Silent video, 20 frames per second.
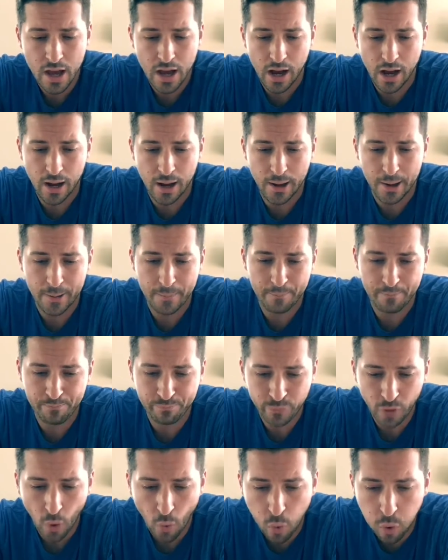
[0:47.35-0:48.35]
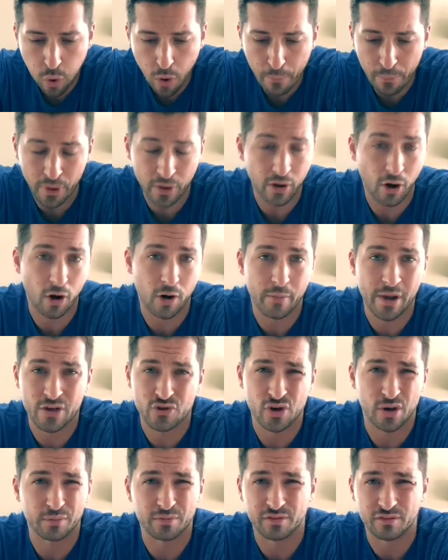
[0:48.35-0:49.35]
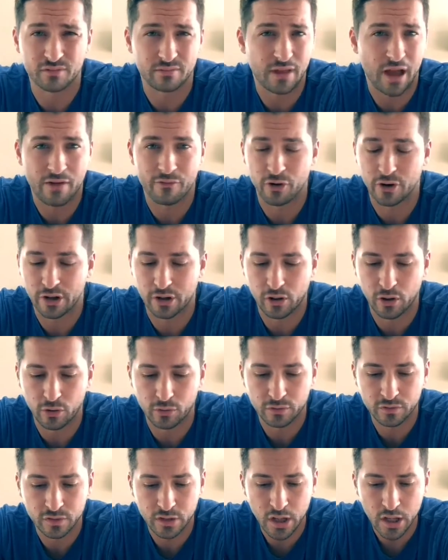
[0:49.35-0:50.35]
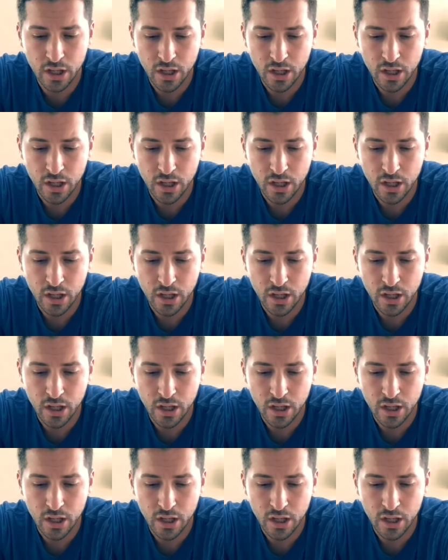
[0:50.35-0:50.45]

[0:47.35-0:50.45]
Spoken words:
But our matchups, not very close.